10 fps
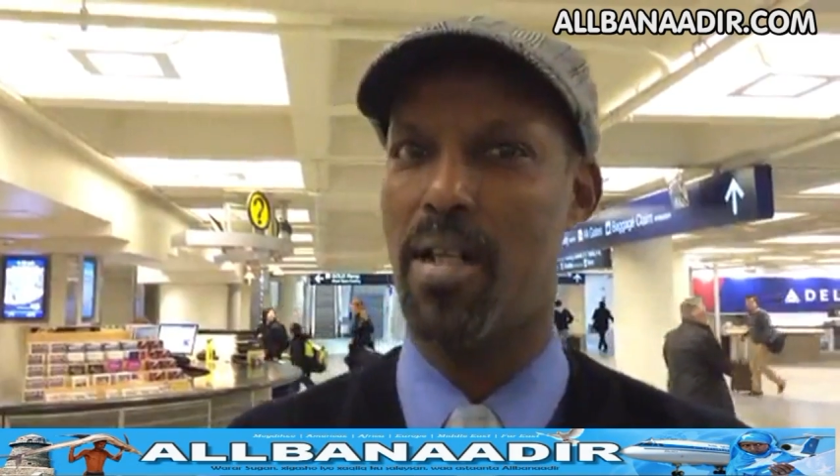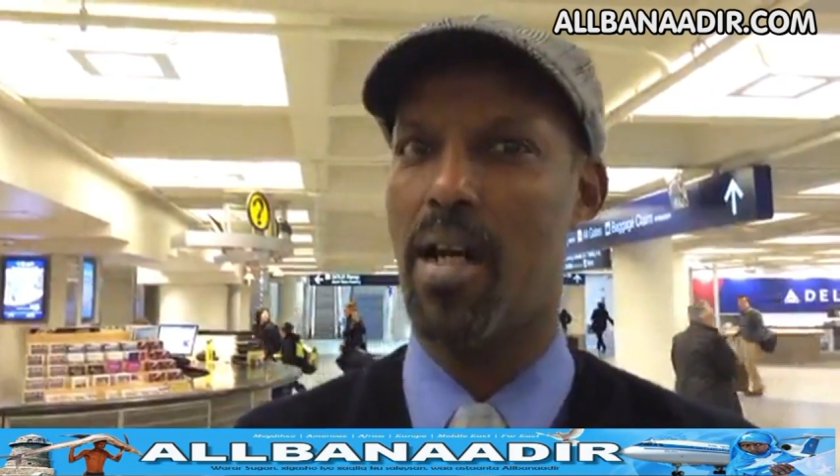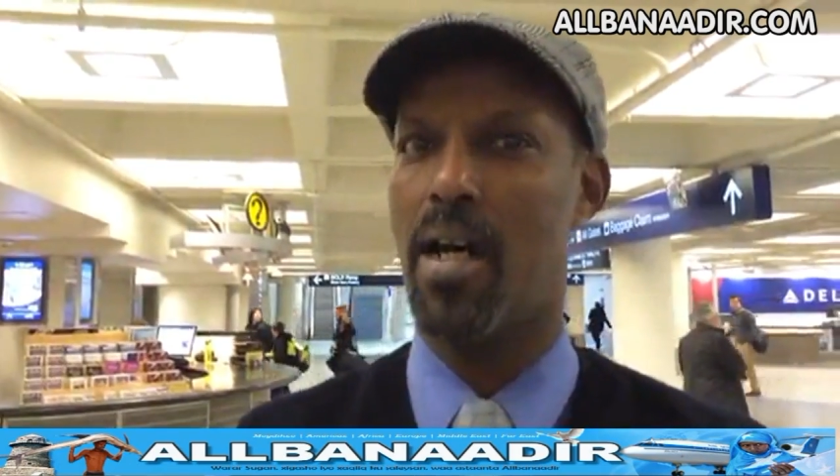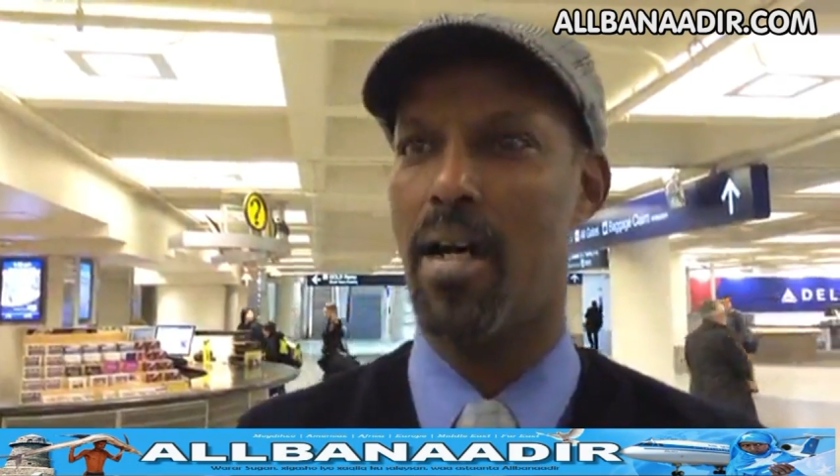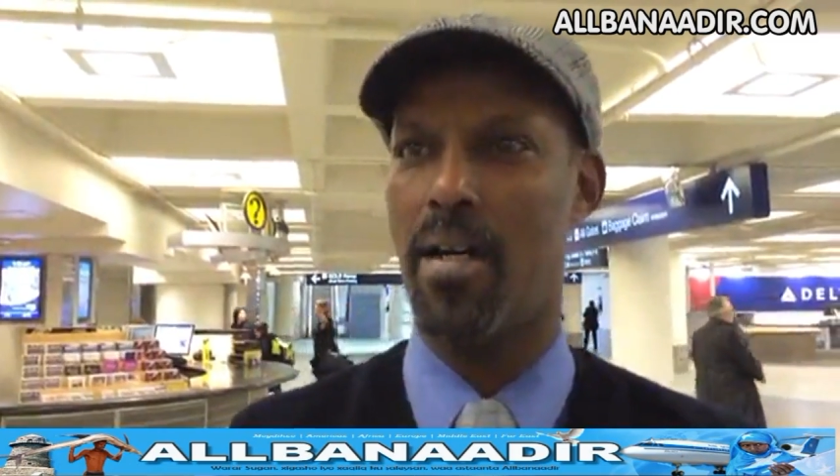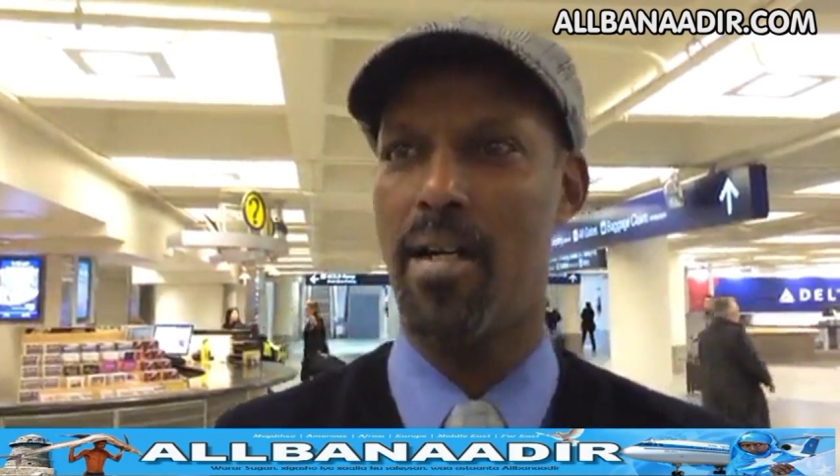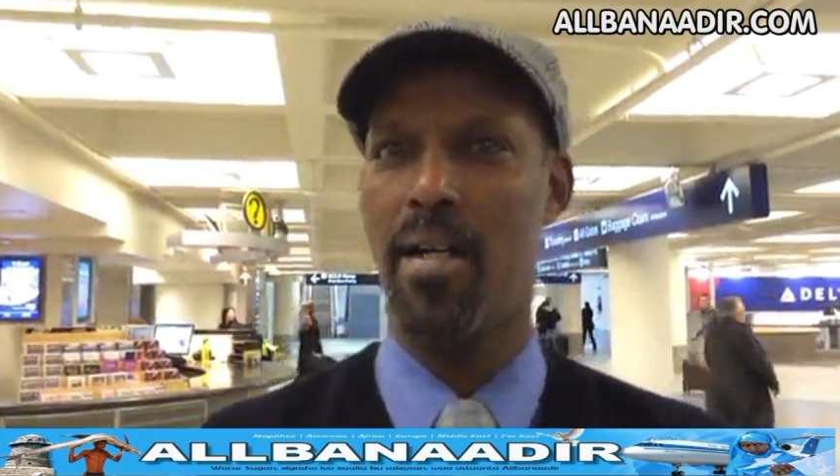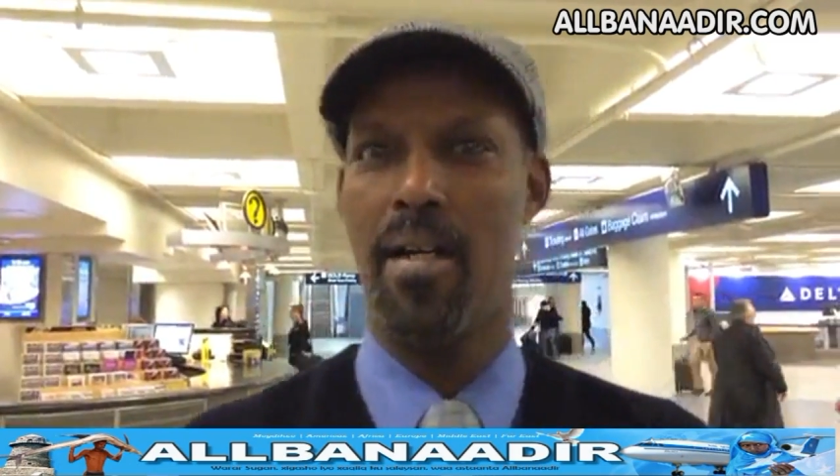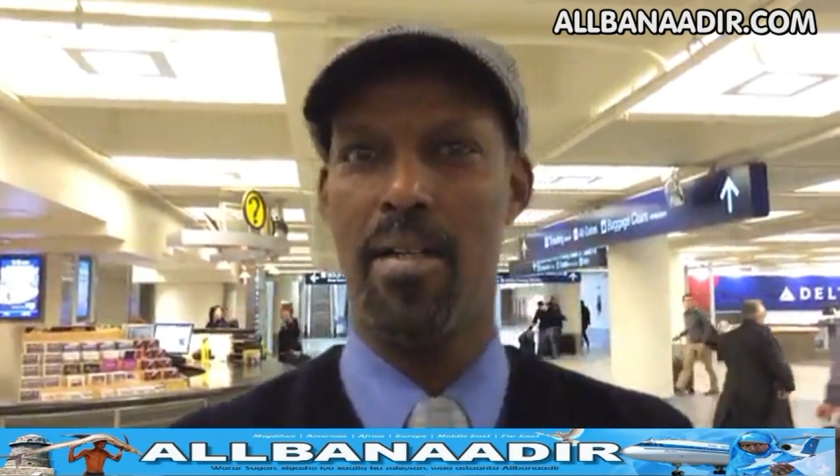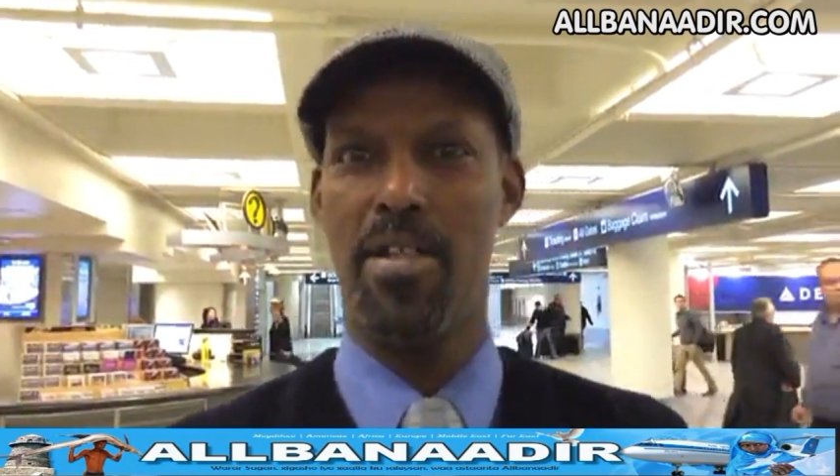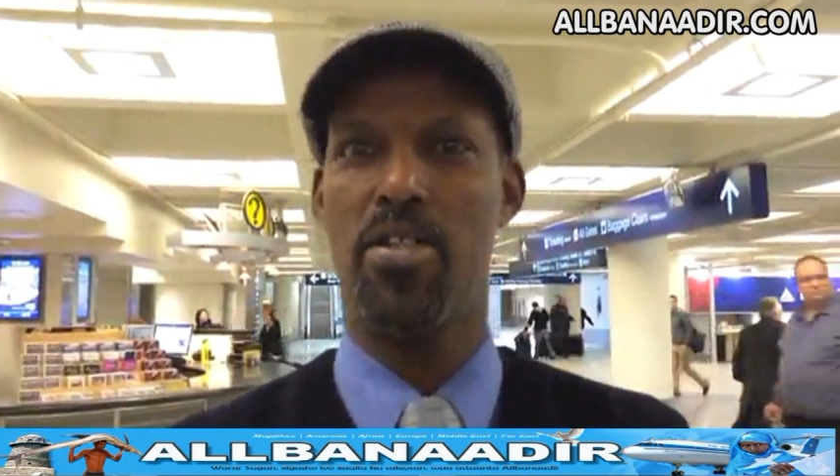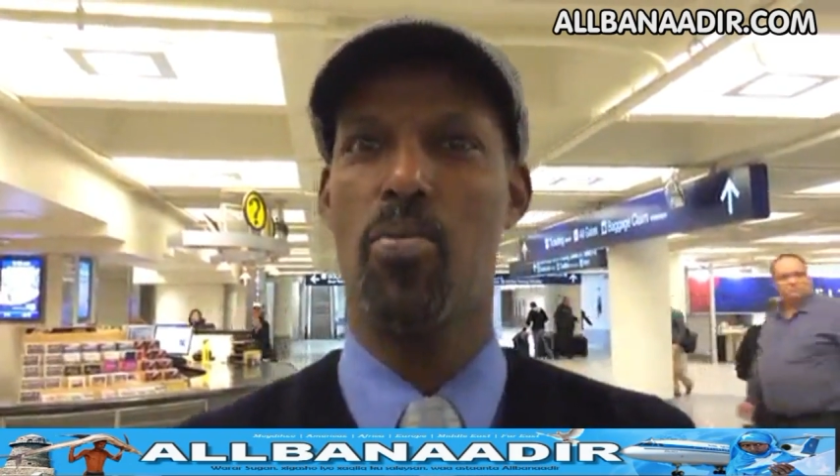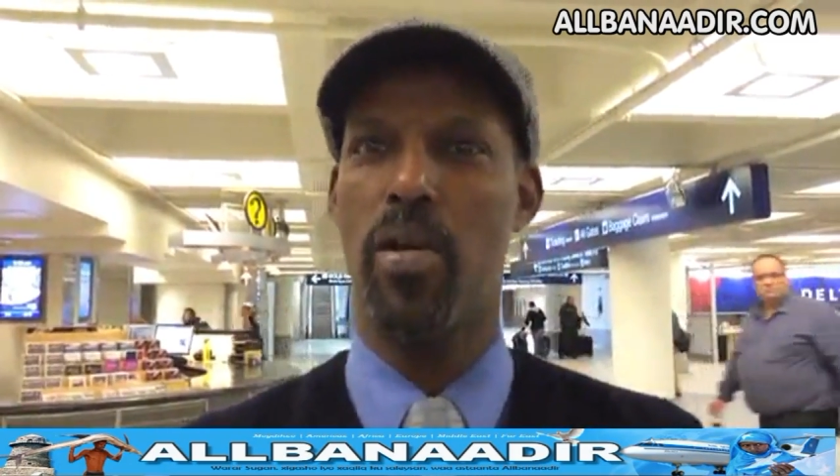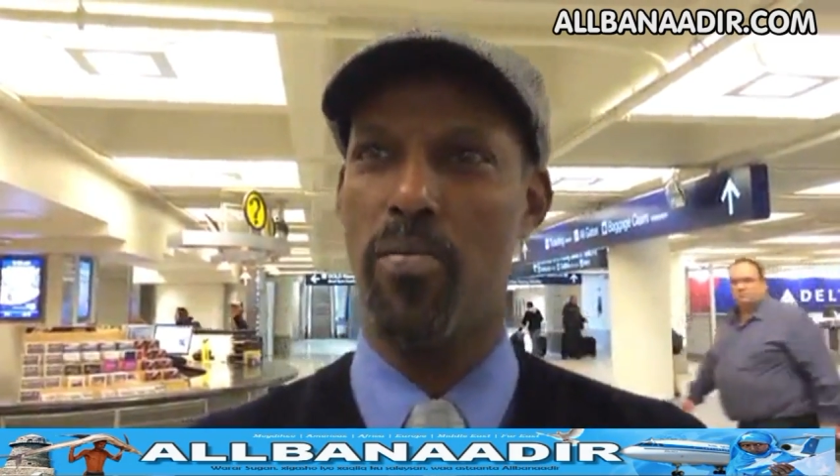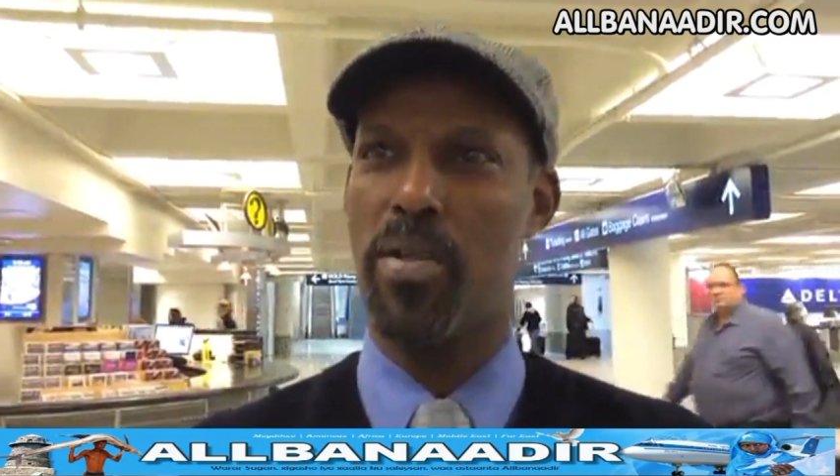Uh, this is
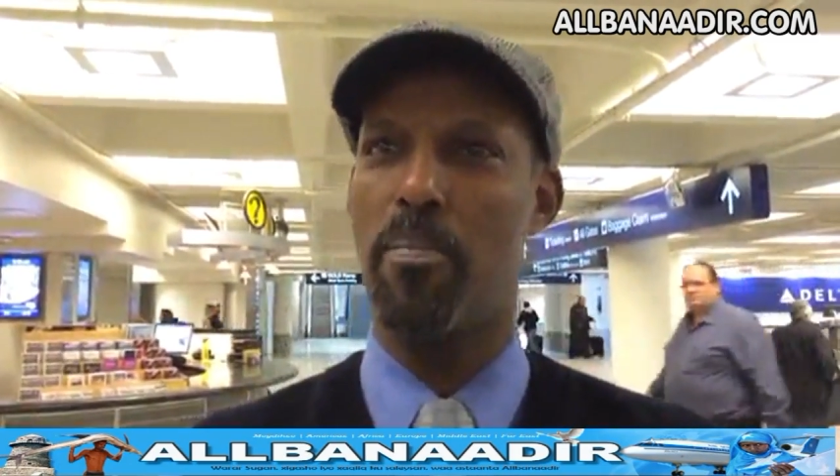one of the